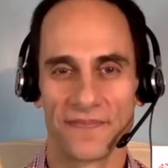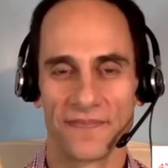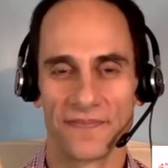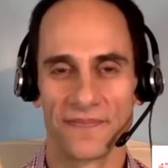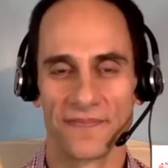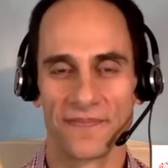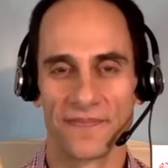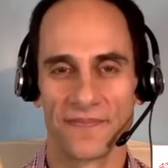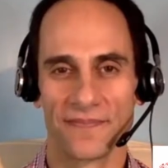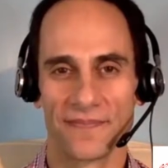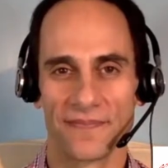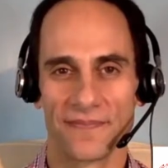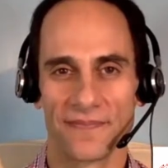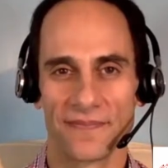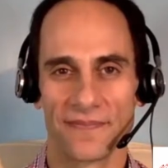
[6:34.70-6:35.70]

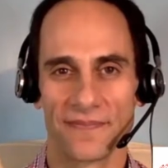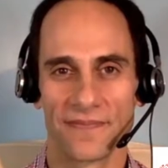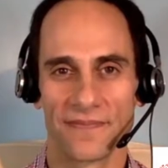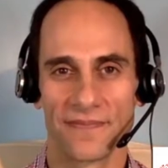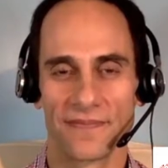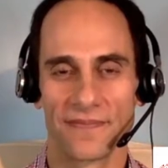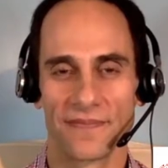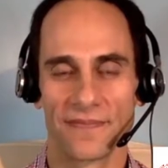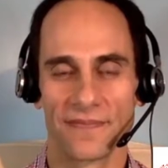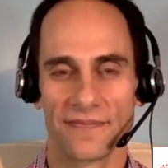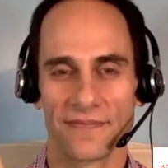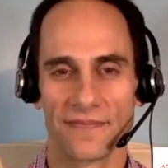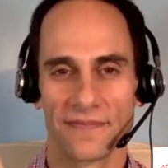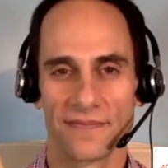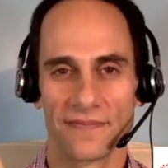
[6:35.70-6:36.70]

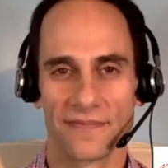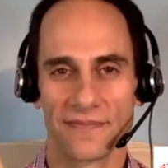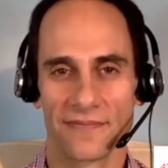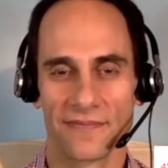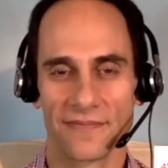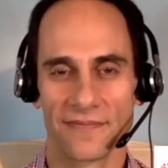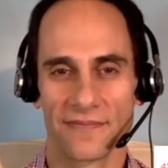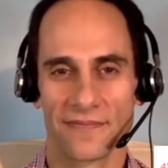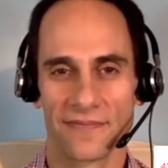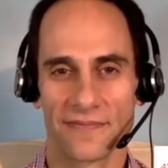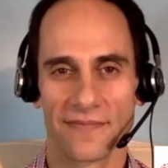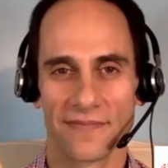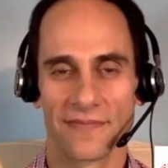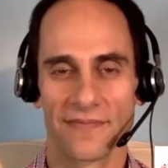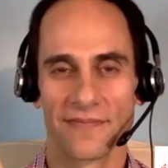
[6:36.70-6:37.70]

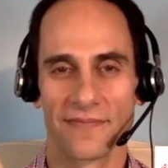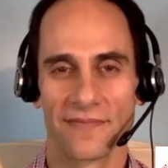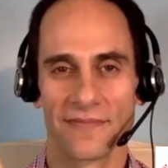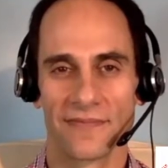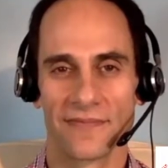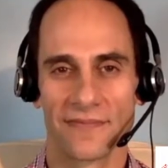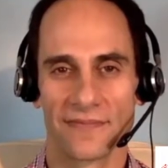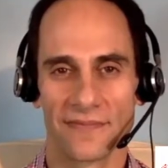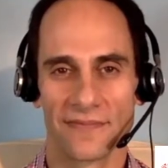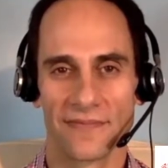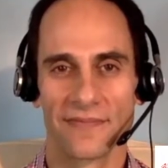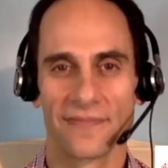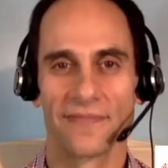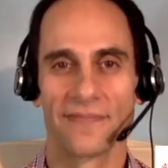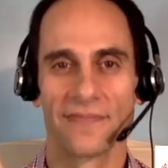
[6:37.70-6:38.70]

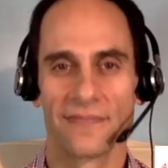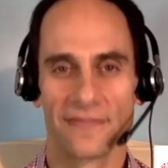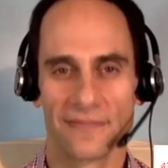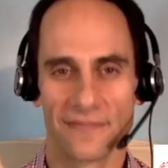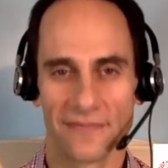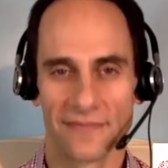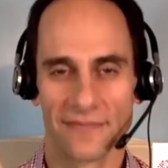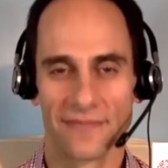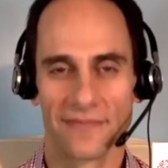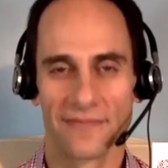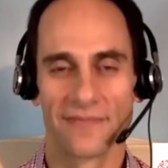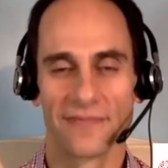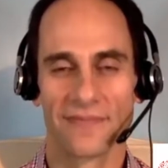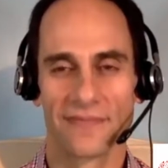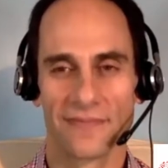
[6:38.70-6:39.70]

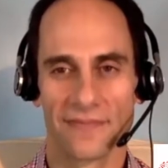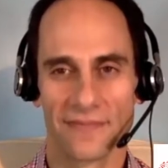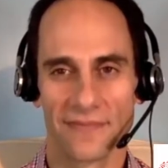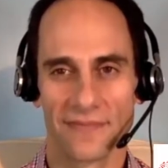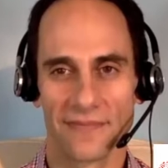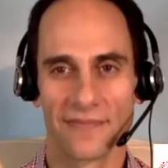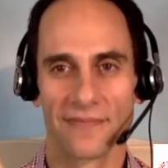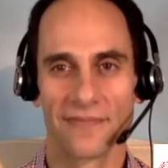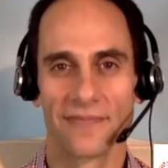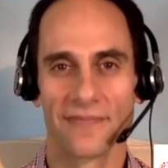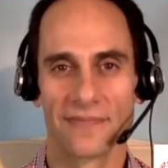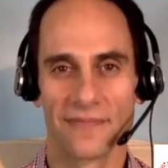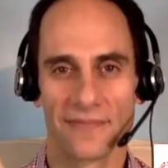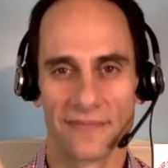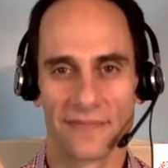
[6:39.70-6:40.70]

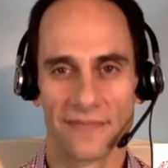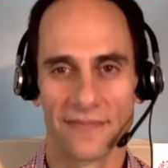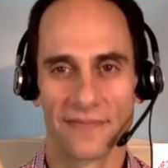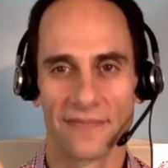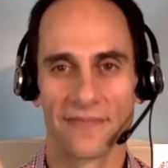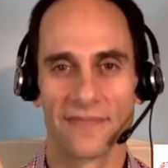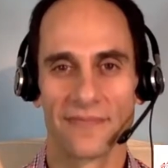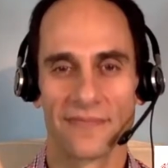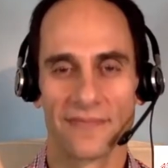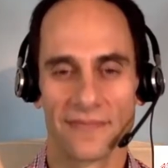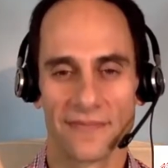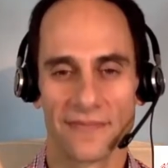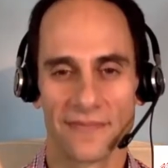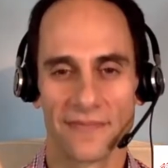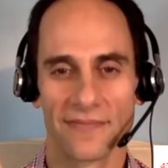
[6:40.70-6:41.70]

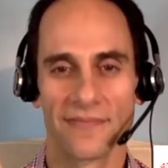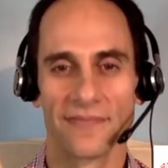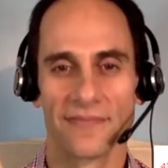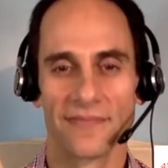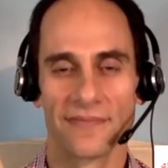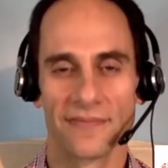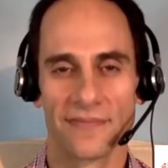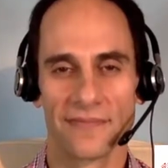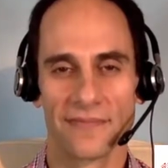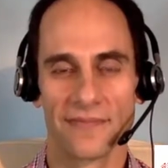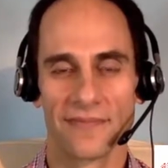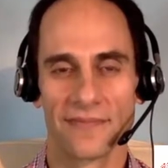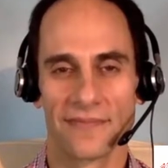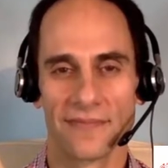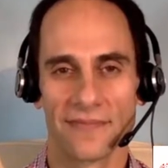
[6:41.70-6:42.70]
The person shown says nothing.